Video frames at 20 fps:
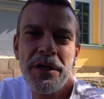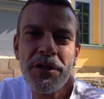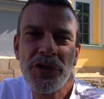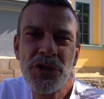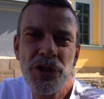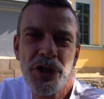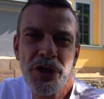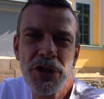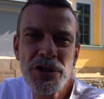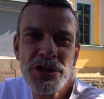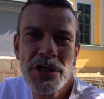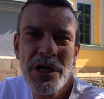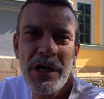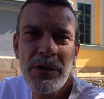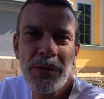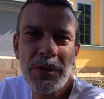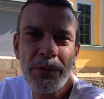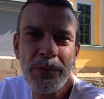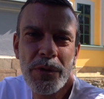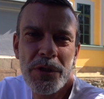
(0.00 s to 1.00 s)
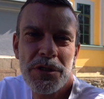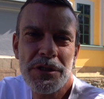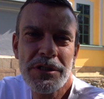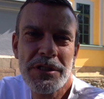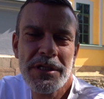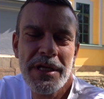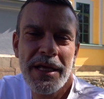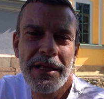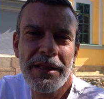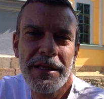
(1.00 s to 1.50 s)
church, how it
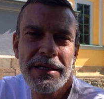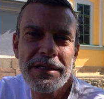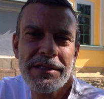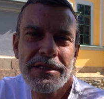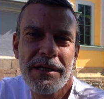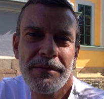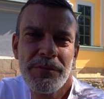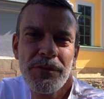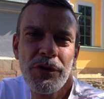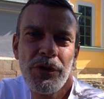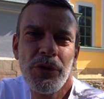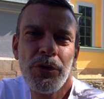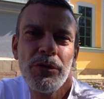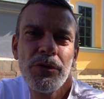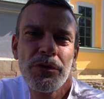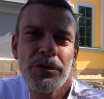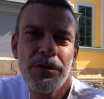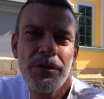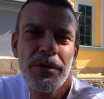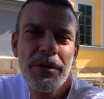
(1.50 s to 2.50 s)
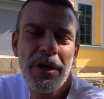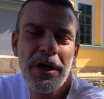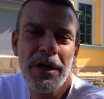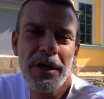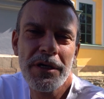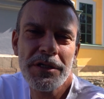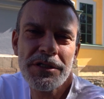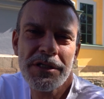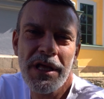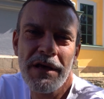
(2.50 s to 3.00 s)
was, and there's some new
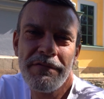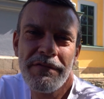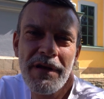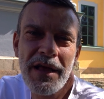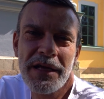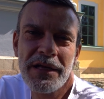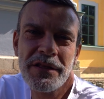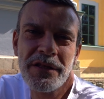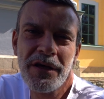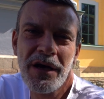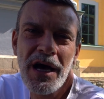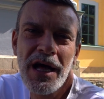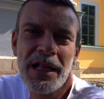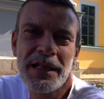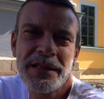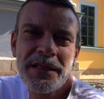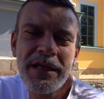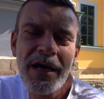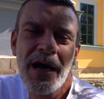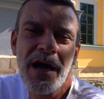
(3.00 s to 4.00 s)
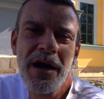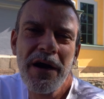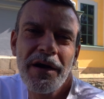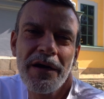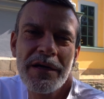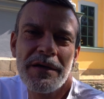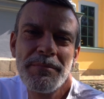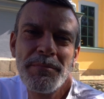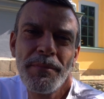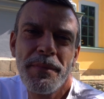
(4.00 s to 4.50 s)
stuff like the altar
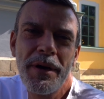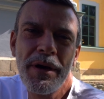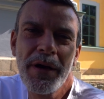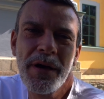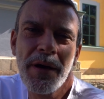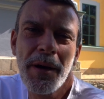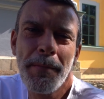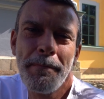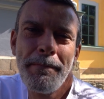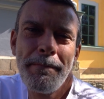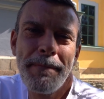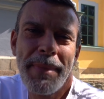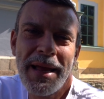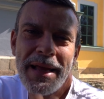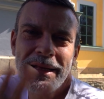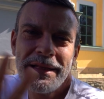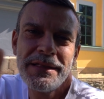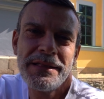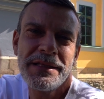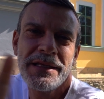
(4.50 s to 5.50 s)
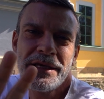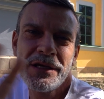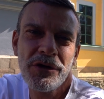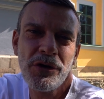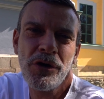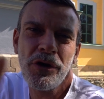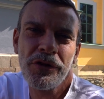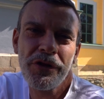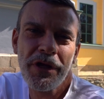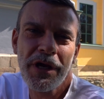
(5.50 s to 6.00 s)
painting
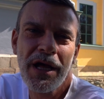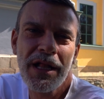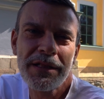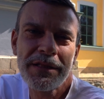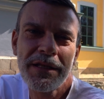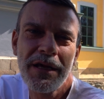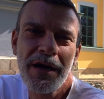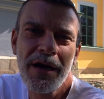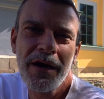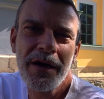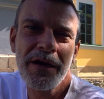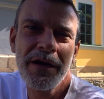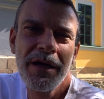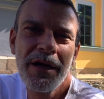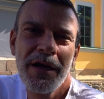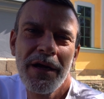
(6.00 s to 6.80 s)
or the altar